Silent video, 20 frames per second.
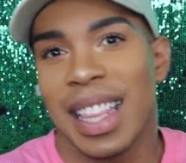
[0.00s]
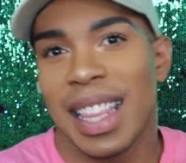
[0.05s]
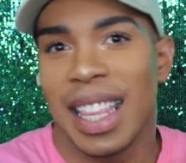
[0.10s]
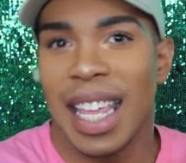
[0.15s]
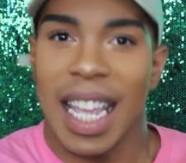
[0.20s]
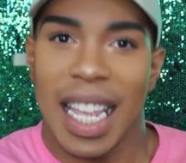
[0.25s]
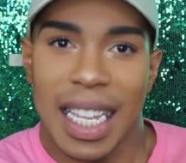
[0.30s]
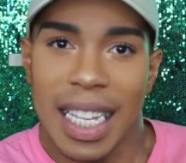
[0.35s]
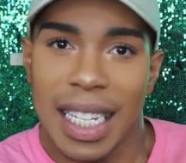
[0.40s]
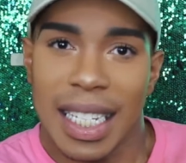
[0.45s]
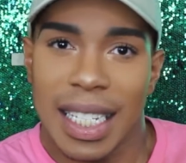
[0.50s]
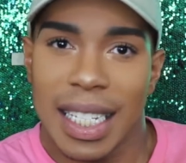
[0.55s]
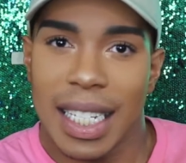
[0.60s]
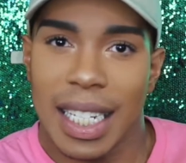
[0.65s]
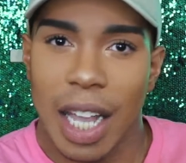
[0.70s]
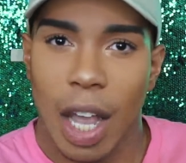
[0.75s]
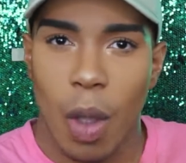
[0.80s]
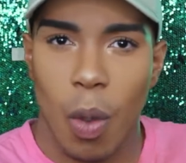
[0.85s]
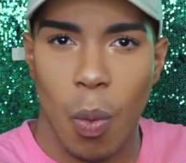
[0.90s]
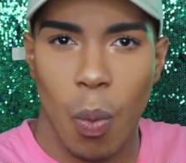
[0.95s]

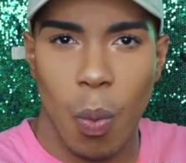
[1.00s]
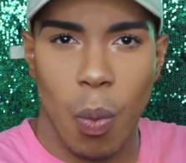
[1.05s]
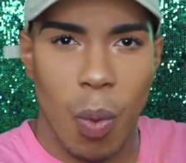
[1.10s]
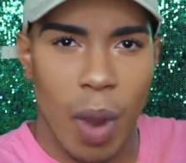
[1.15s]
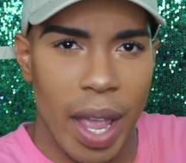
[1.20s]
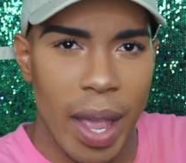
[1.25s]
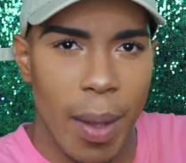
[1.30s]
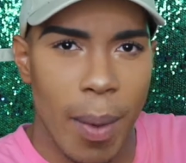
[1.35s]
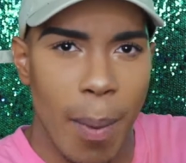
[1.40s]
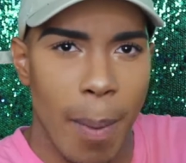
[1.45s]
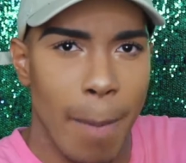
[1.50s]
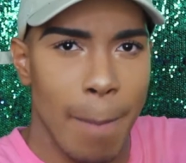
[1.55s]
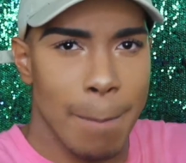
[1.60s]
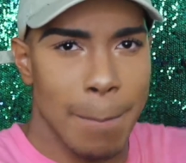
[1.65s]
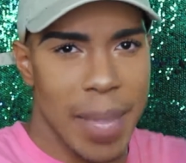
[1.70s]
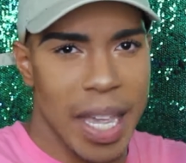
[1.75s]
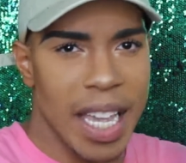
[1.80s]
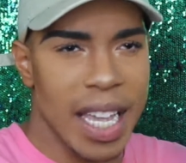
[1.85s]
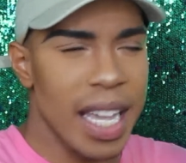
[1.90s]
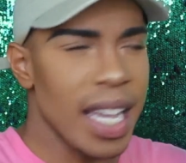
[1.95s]
this will
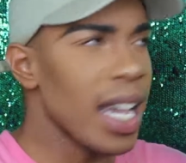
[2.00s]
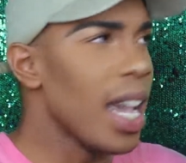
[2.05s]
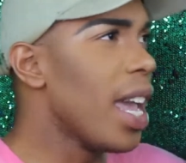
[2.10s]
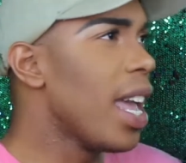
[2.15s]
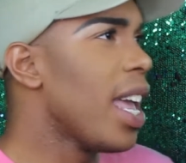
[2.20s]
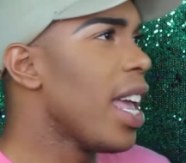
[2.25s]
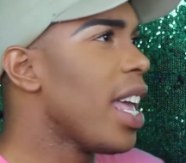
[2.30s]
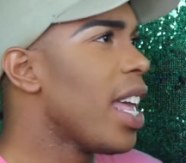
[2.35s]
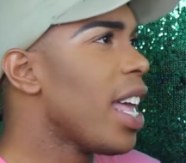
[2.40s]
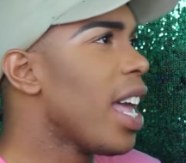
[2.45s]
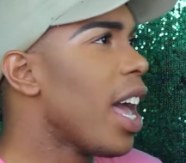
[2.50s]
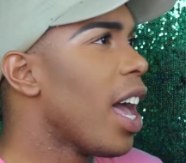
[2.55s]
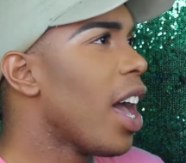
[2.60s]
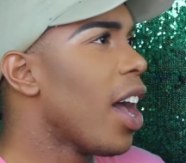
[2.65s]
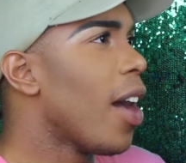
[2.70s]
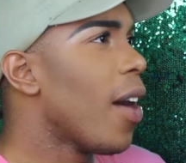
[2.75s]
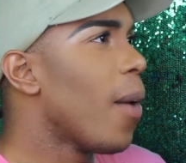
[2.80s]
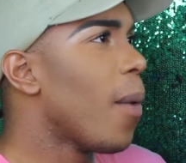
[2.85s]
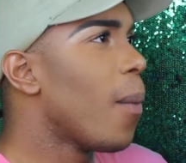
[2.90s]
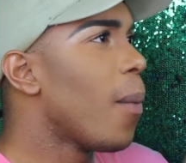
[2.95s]
be
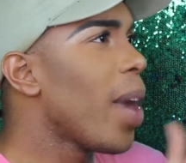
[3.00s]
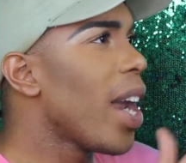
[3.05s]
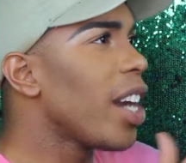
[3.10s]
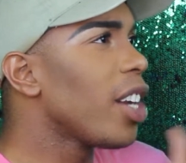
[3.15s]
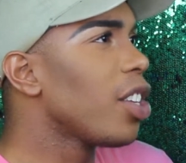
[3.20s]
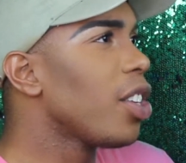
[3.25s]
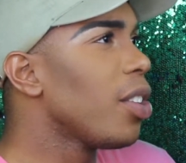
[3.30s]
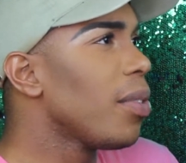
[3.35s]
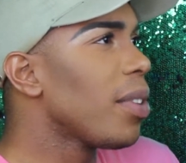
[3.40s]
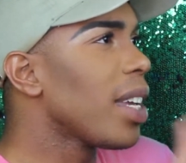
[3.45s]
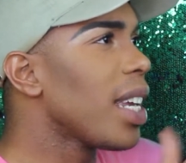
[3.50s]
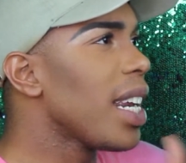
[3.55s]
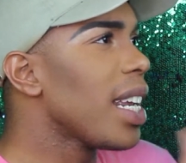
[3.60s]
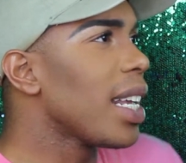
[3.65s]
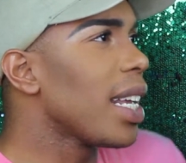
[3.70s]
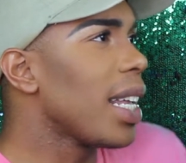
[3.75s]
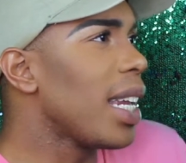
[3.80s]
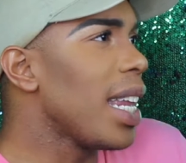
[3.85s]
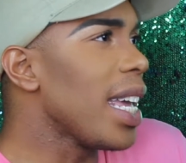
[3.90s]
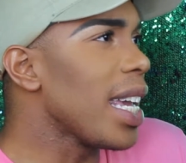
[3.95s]
where you
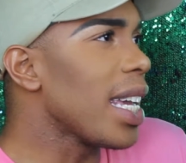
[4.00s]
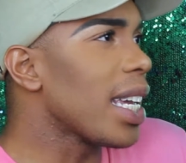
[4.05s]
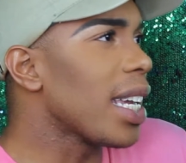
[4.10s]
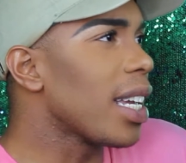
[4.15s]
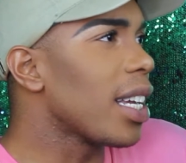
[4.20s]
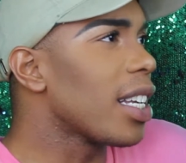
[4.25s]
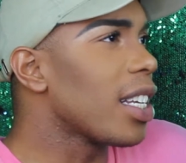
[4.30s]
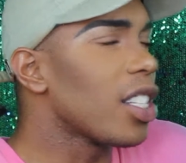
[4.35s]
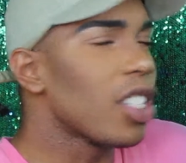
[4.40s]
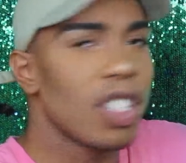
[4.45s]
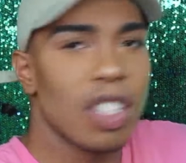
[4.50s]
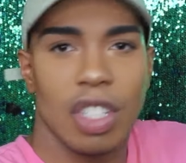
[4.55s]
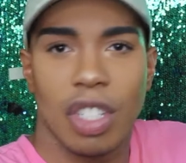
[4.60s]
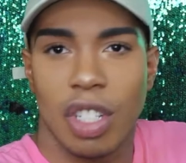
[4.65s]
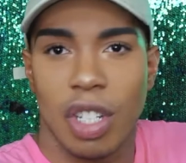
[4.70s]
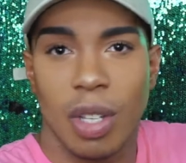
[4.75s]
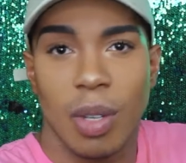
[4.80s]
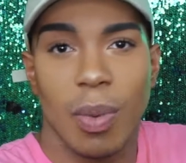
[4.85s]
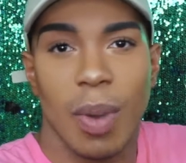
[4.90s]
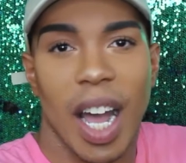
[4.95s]
can click
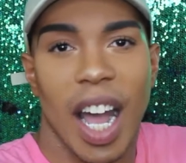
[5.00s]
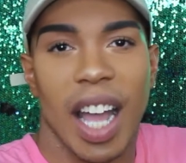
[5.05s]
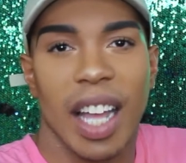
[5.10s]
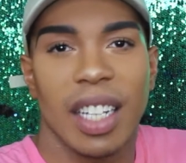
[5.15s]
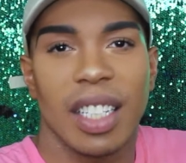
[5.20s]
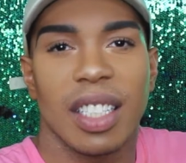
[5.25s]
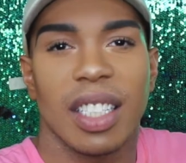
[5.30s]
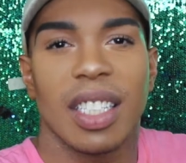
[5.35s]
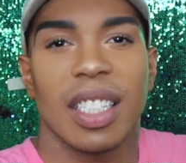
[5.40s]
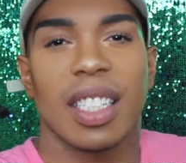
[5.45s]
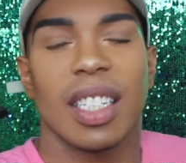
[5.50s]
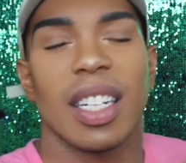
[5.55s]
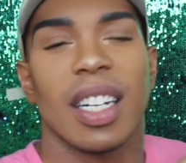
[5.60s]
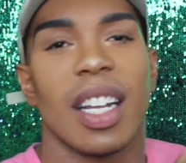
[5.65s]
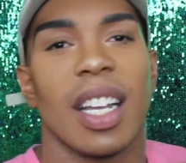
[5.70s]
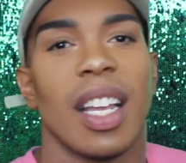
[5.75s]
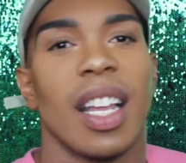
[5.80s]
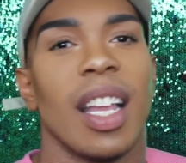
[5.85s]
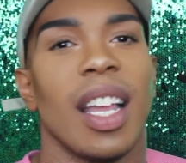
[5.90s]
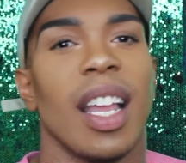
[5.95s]
to watch
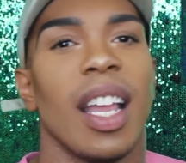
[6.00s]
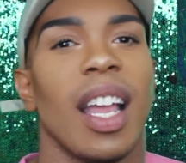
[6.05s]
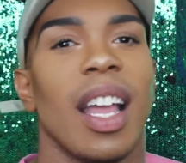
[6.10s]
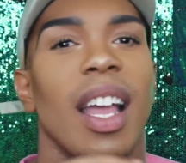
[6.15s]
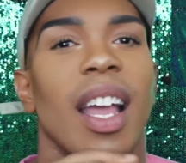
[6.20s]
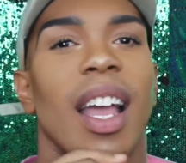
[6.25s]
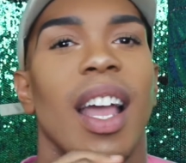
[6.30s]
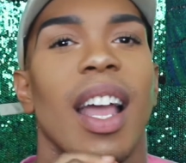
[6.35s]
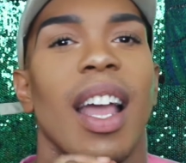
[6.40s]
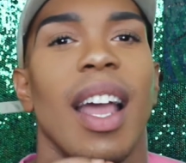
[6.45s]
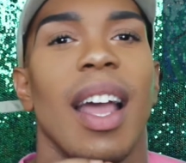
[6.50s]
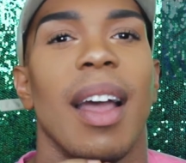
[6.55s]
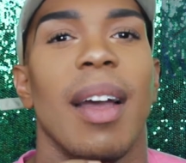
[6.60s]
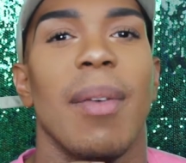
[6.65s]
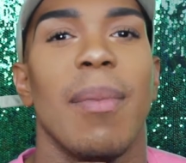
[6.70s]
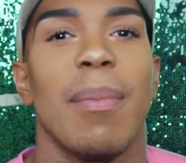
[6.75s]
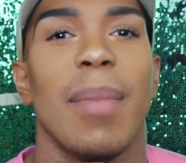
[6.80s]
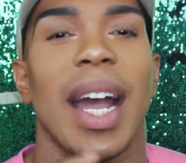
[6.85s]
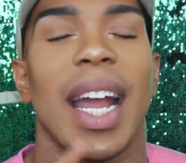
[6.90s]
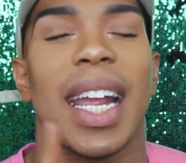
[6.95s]

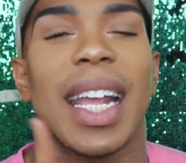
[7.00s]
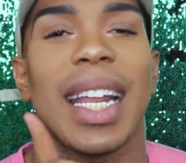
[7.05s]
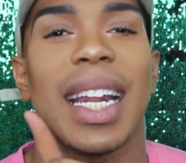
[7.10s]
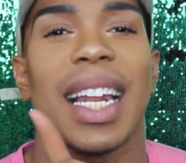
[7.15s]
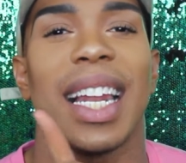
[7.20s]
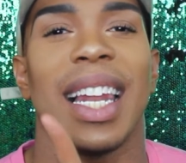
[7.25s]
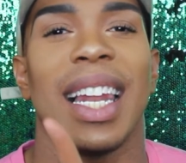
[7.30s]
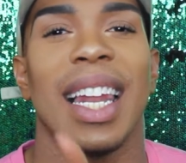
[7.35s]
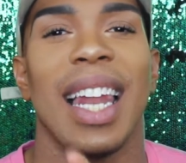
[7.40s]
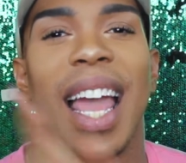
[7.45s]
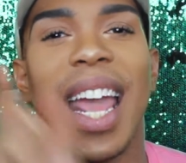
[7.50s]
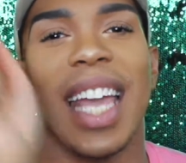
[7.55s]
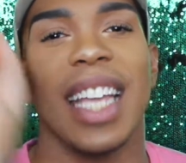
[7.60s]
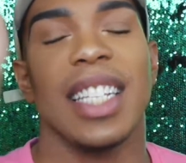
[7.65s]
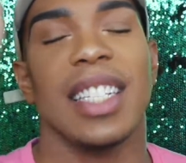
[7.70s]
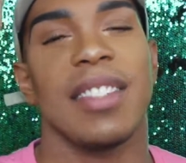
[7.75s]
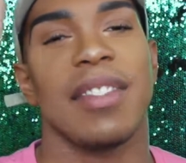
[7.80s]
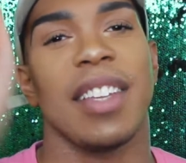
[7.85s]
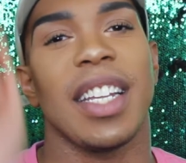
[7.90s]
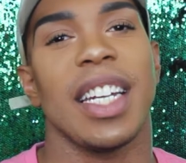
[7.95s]
my
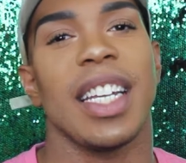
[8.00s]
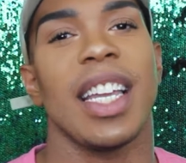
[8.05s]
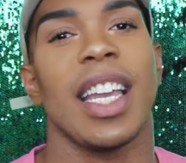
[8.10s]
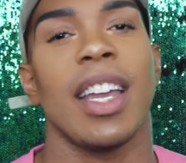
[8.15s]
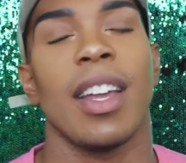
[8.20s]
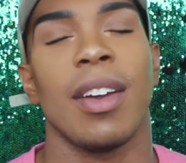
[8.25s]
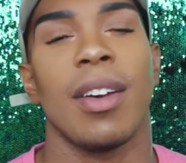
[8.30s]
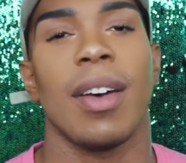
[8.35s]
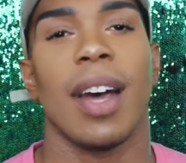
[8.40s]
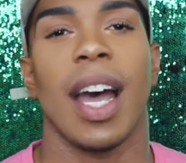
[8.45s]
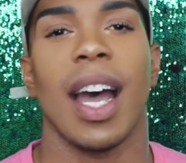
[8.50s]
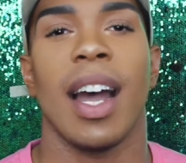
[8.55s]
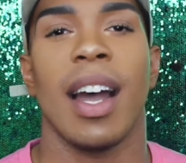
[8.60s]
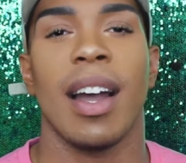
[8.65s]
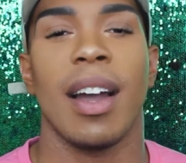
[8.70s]
last video.